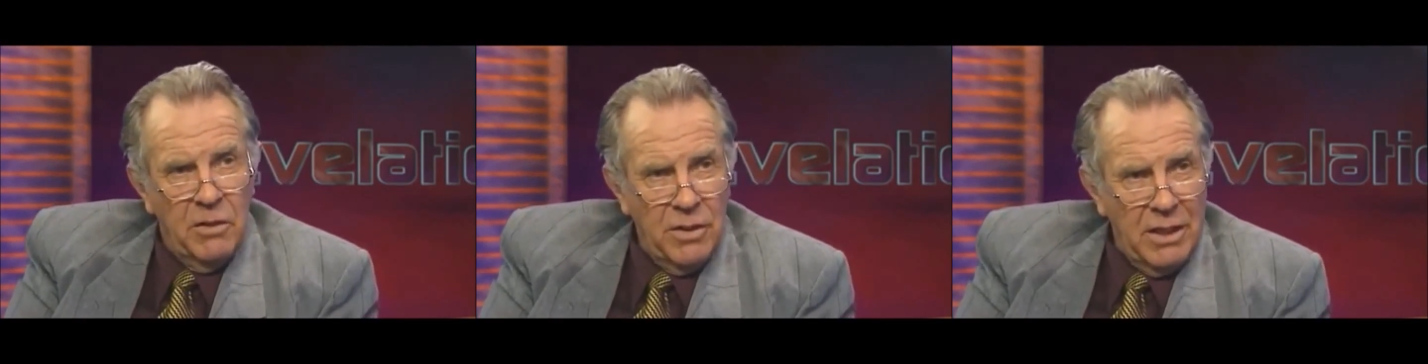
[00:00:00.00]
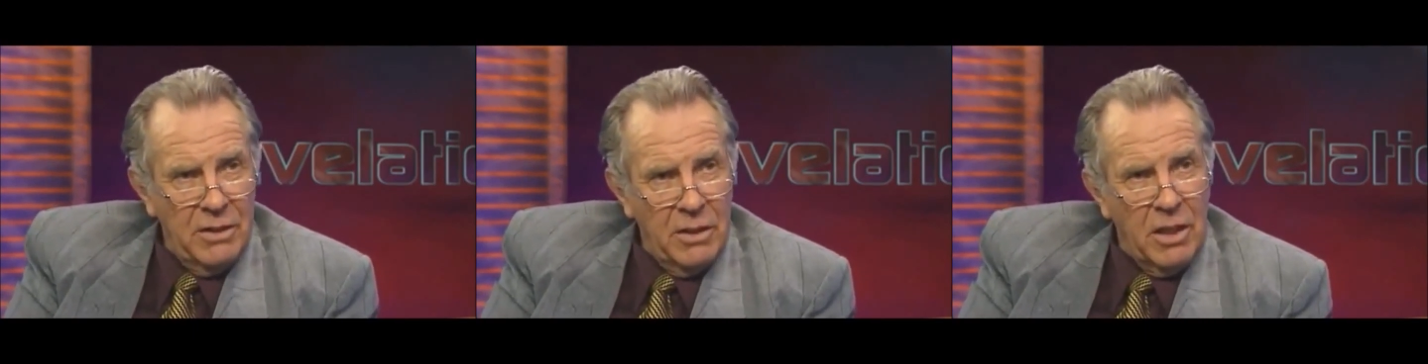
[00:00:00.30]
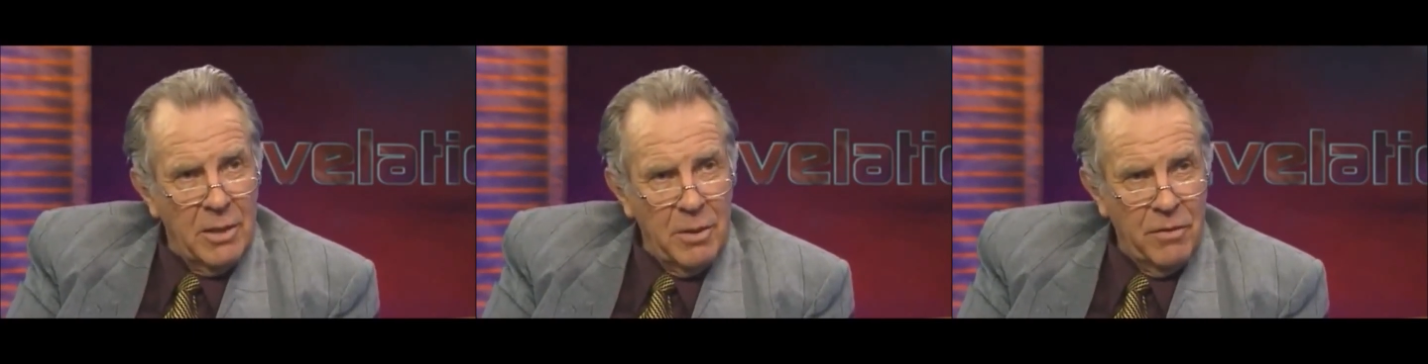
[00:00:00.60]
Then the
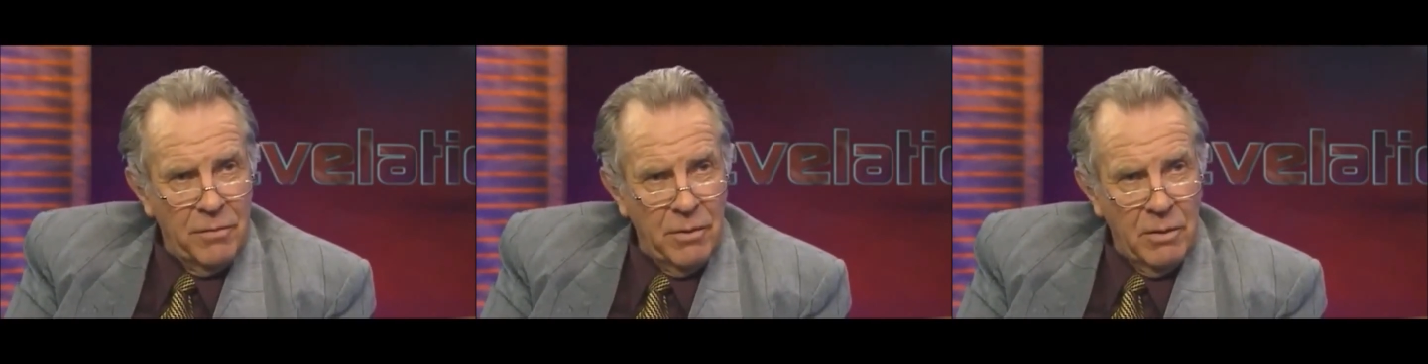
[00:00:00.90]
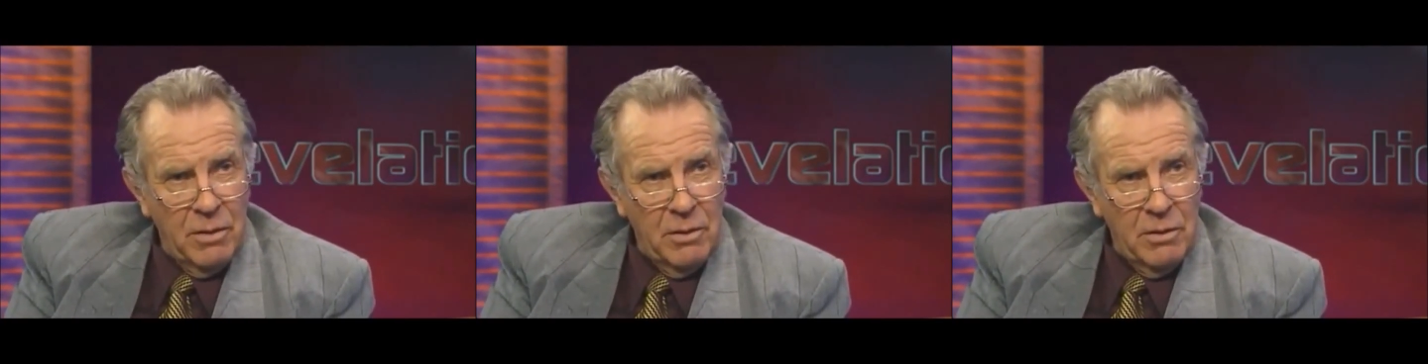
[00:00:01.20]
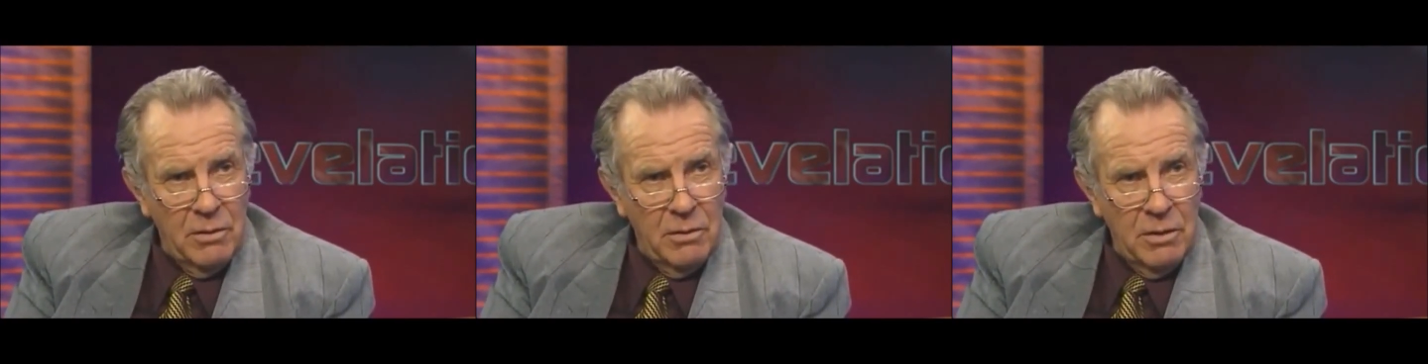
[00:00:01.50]
IMF
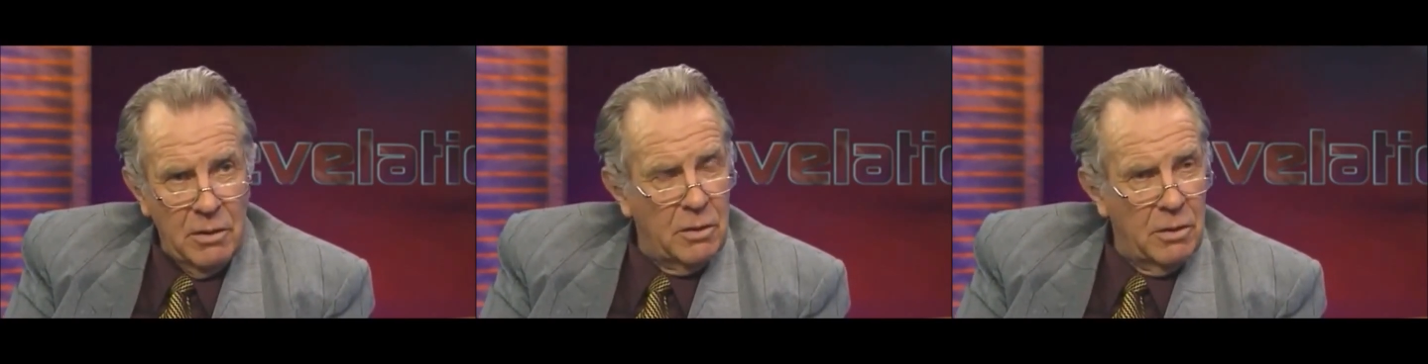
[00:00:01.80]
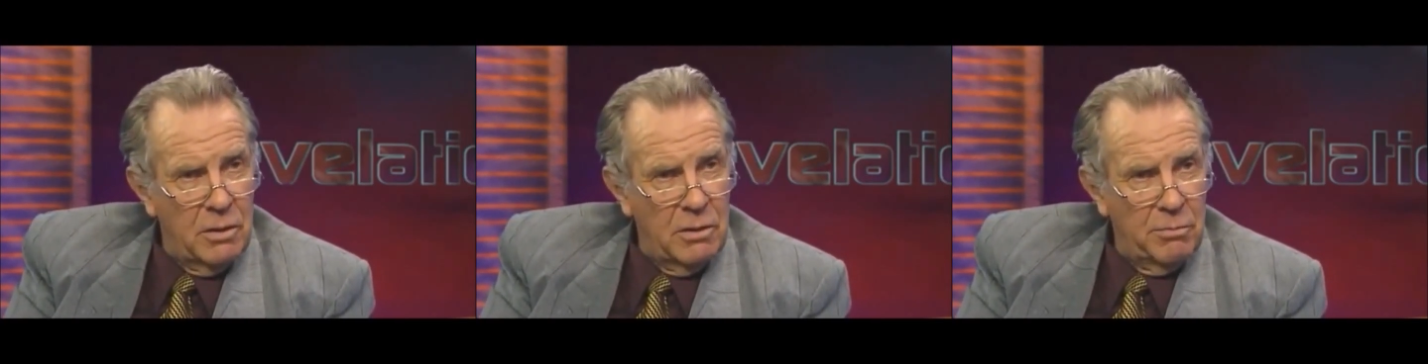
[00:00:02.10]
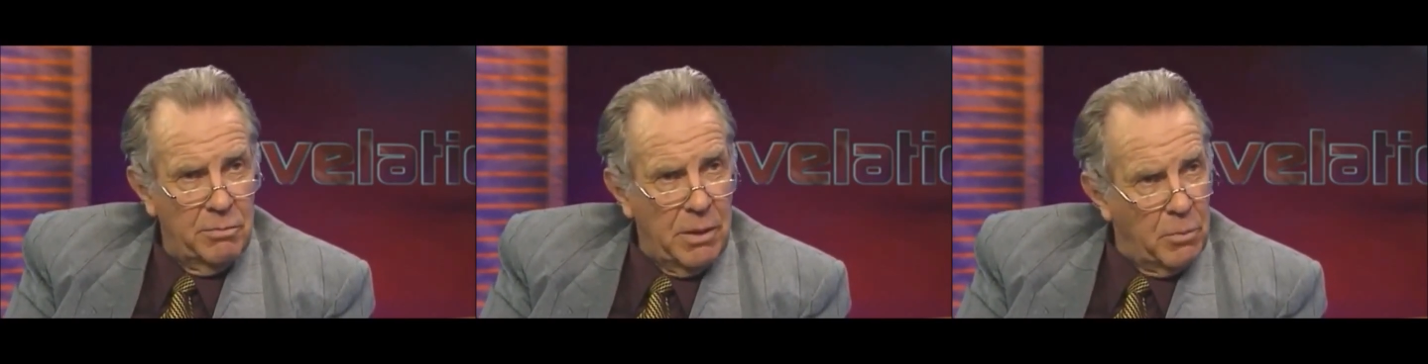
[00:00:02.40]

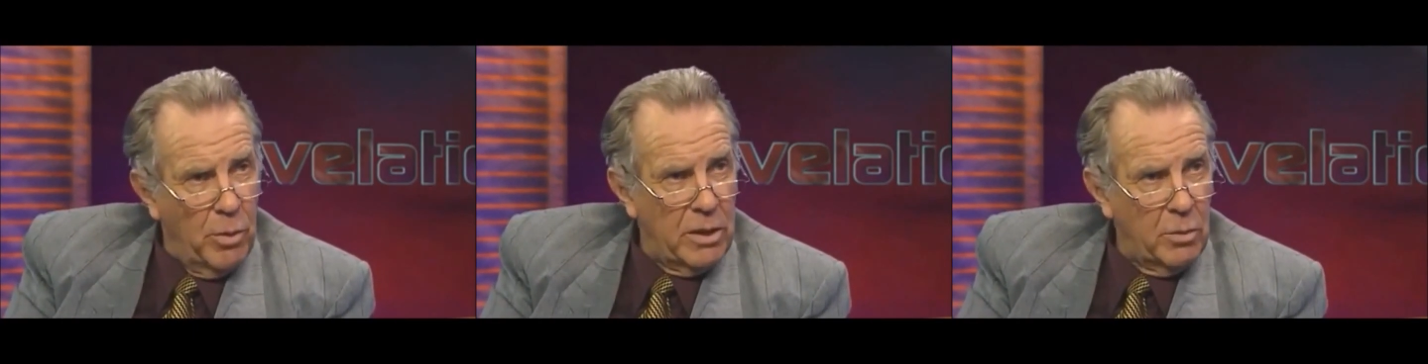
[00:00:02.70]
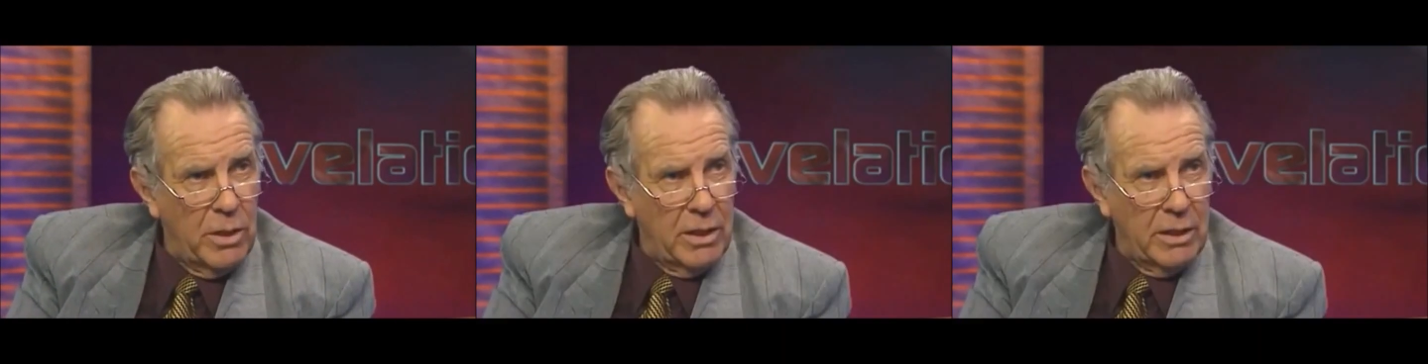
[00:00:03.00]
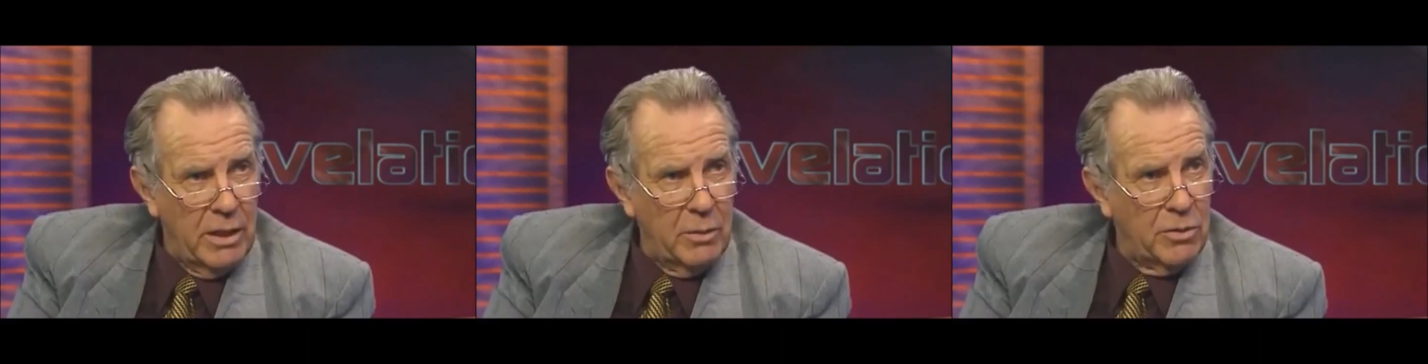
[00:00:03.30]
people went away
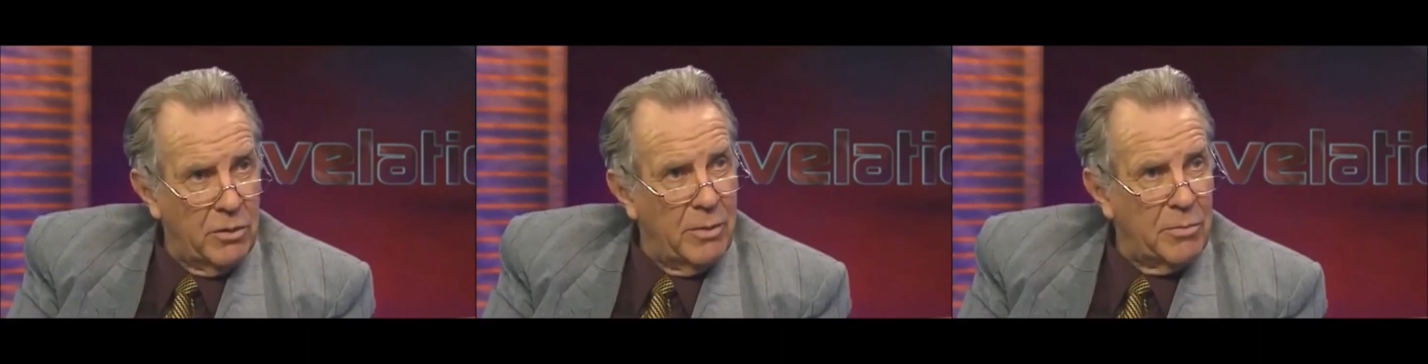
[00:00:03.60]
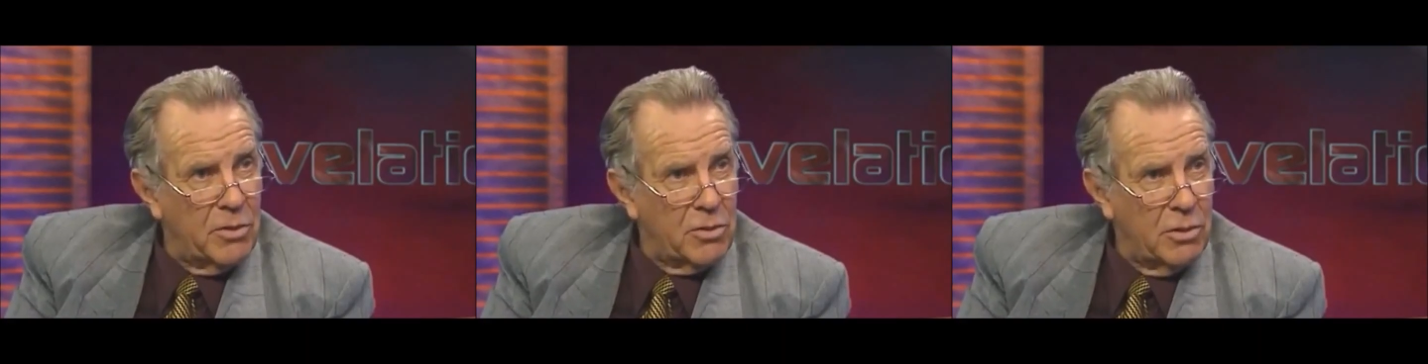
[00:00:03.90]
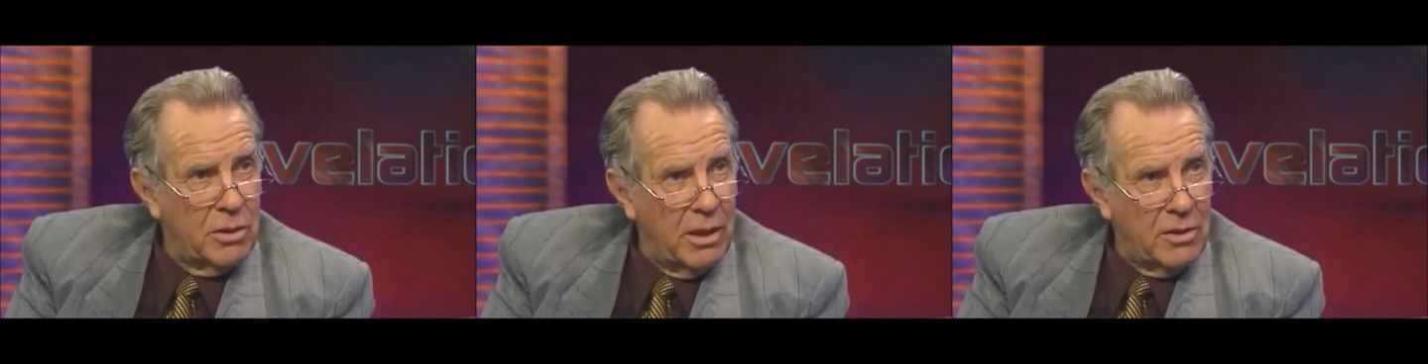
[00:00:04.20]
again with their empty
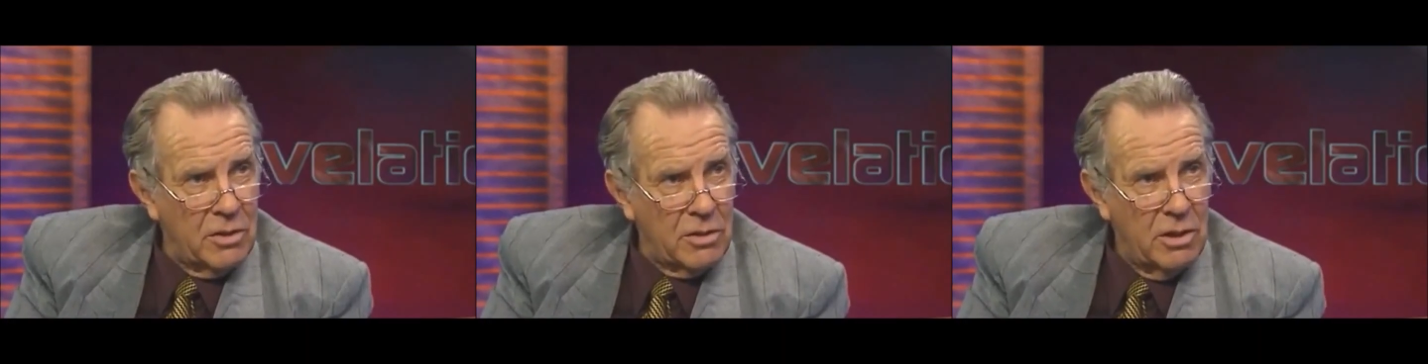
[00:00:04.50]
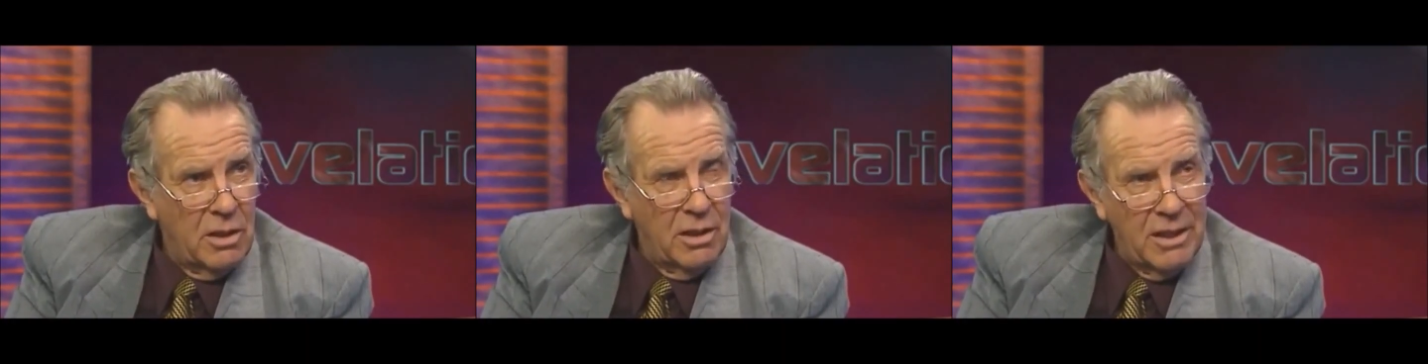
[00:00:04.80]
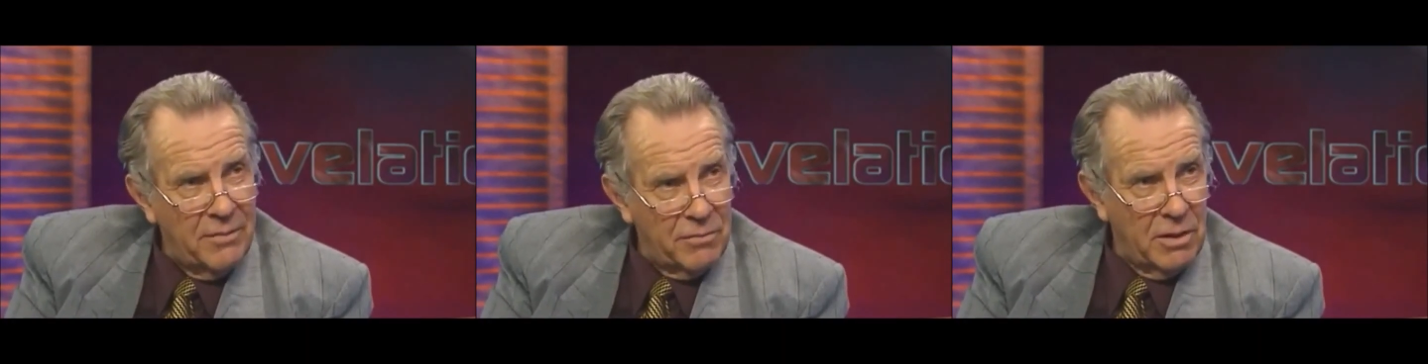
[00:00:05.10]
suitcases,
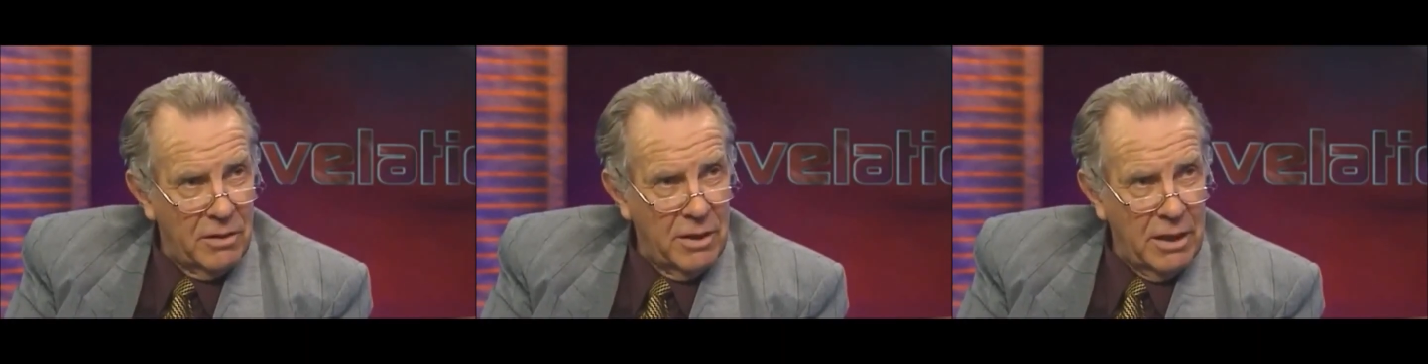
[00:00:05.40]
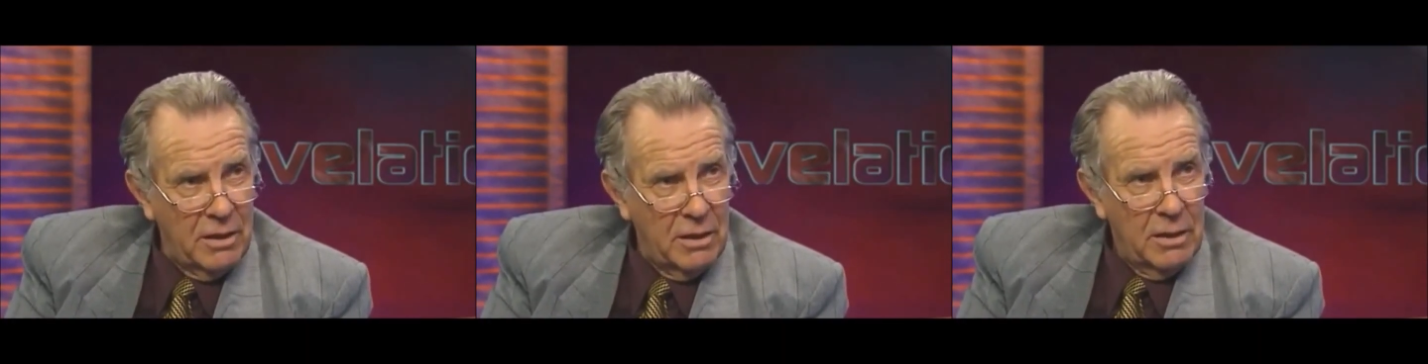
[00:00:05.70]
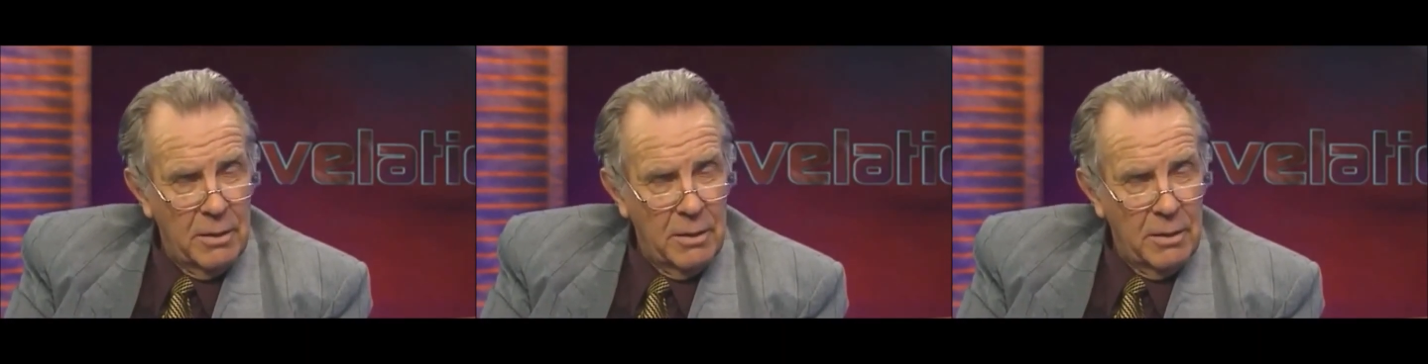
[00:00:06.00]
left it at that,